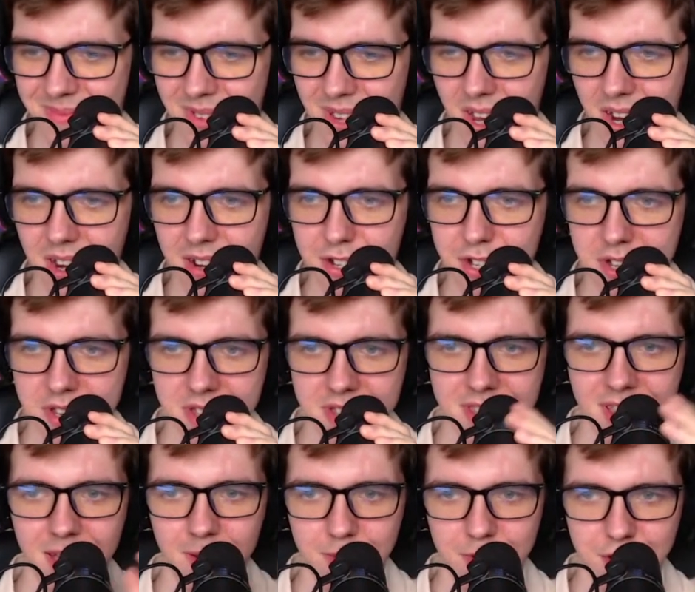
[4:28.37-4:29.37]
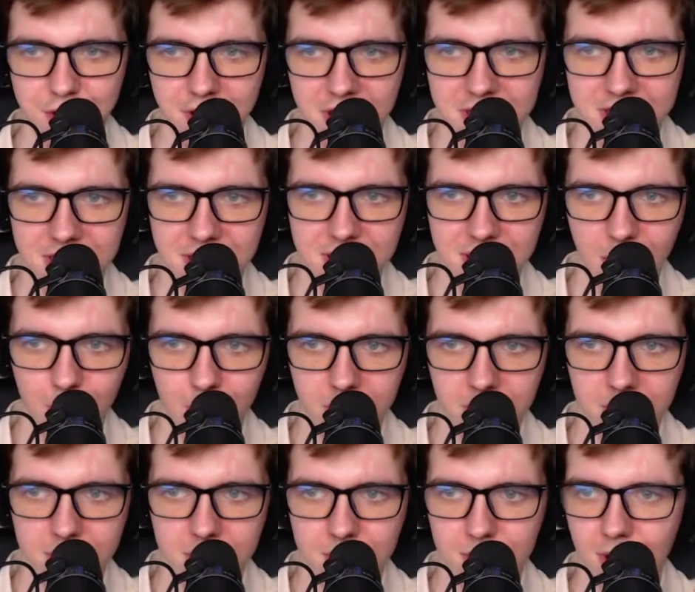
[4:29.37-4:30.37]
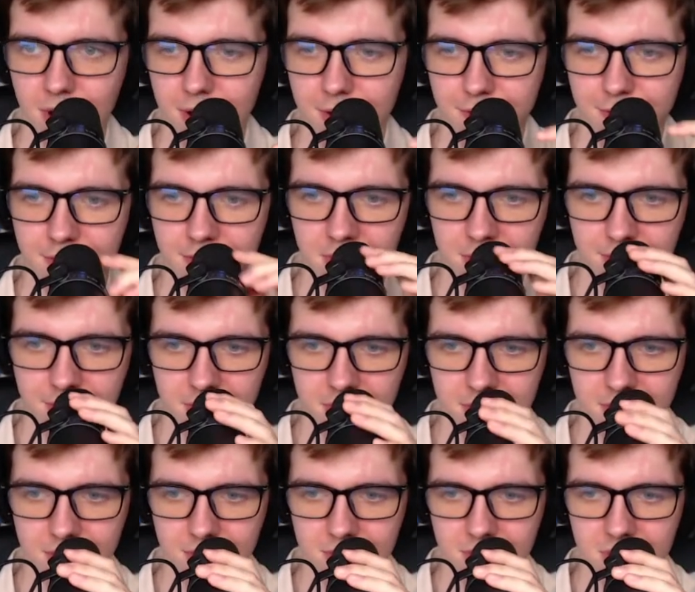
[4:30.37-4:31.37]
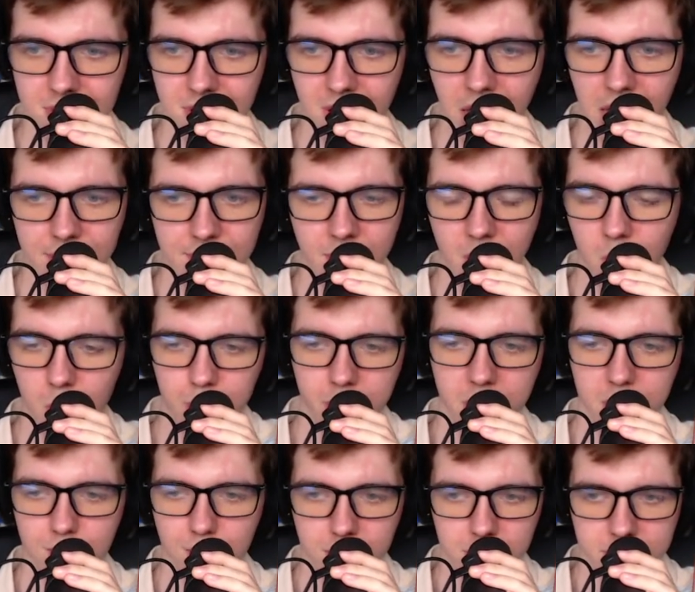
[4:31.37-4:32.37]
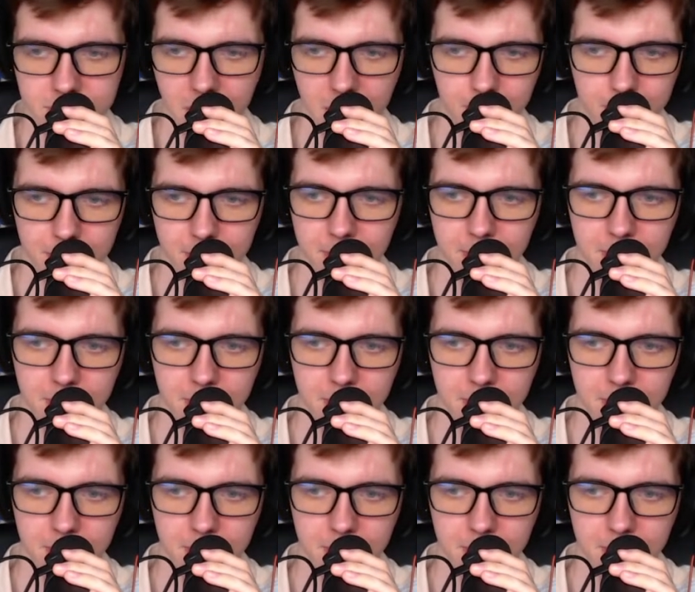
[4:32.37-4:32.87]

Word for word: Got here just in time. Just in time. We're gonna start really, really soon. I've never played RuneScape.